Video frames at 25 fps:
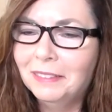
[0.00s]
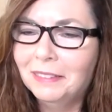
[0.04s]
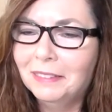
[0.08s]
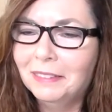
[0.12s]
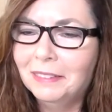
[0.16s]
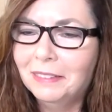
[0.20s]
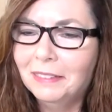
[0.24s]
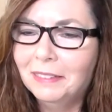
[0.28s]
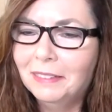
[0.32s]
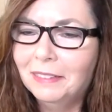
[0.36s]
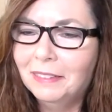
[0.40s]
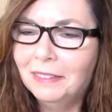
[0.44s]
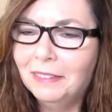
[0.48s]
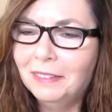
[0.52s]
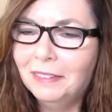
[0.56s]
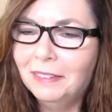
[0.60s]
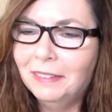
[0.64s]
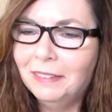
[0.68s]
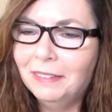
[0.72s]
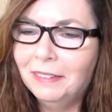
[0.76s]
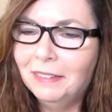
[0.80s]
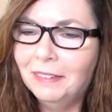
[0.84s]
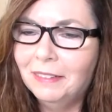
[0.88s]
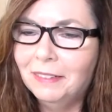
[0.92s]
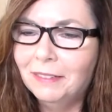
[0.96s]

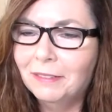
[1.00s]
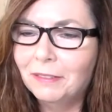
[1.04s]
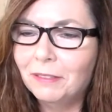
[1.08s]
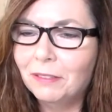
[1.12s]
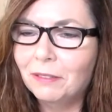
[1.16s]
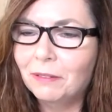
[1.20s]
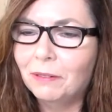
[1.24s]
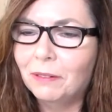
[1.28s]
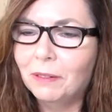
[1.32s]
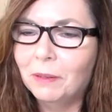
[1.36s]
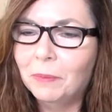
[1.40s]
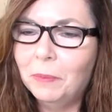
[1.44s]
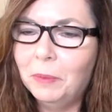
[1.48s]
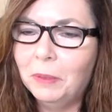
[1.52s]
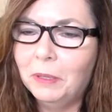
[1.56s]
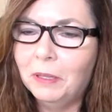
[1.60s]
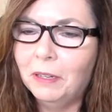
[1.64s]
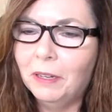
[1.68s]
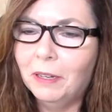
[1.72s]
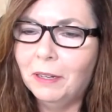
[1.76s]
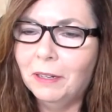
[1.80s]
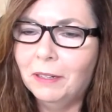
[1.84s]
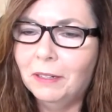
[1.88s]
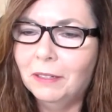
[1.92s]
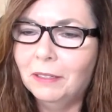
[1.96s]
I know,
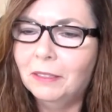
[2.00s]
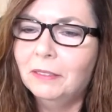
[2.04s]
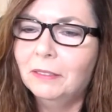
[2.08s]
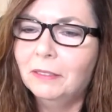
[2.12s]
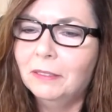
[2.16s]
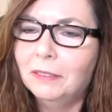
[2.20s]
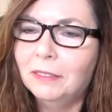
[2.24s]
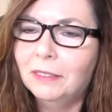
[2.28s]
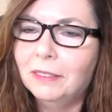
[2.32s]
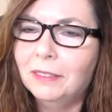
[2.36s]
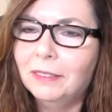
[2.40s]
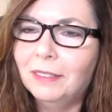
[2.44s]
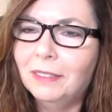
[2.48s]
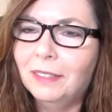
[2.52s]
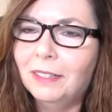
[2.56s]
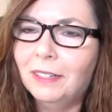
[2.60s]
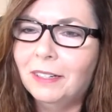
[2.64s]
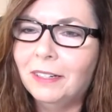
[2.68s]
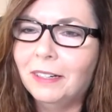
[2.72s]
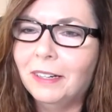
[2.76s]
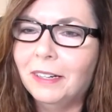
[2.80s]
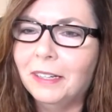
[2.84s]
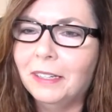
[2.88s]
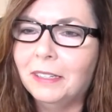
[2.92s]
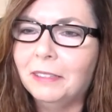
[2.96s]
Scorpio.
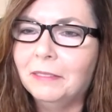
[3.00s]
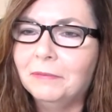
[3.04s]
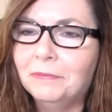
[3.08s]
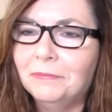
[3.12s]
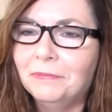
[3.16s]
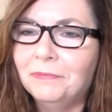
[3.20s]
All right.